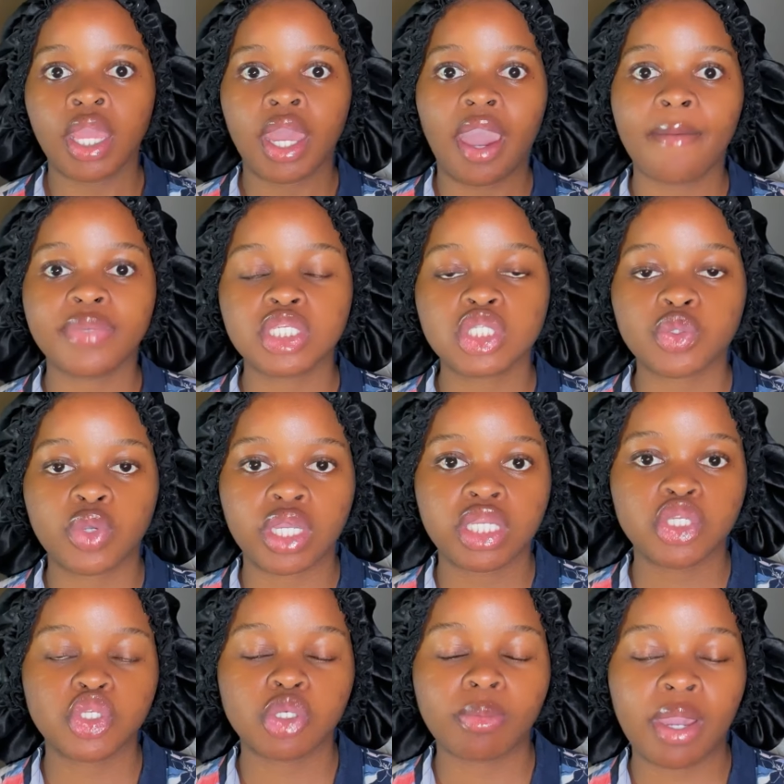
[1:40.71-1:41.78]
I'm gonna just quickly
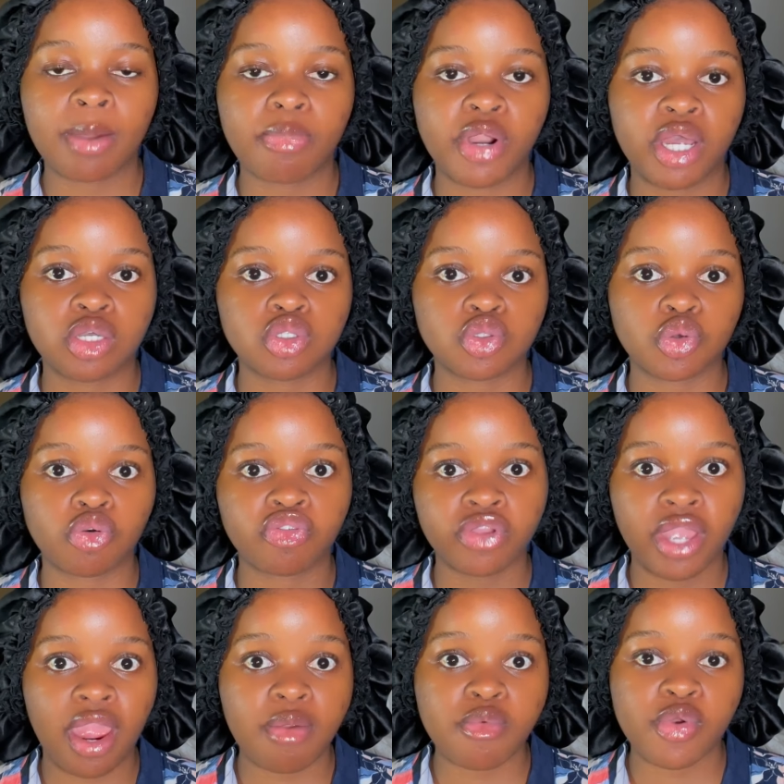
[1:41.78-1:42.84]
do my brows off
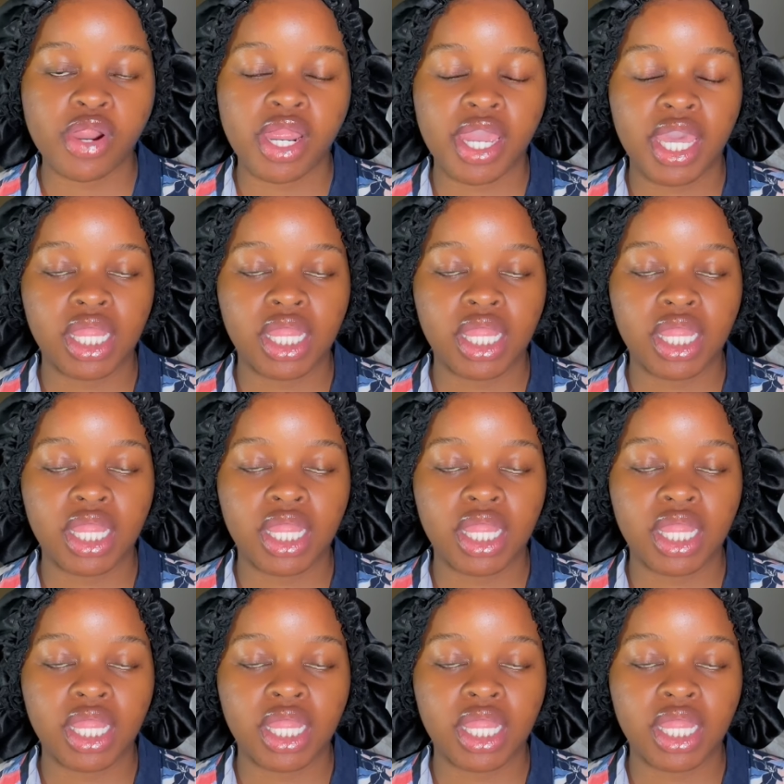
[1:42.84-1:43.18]
camera,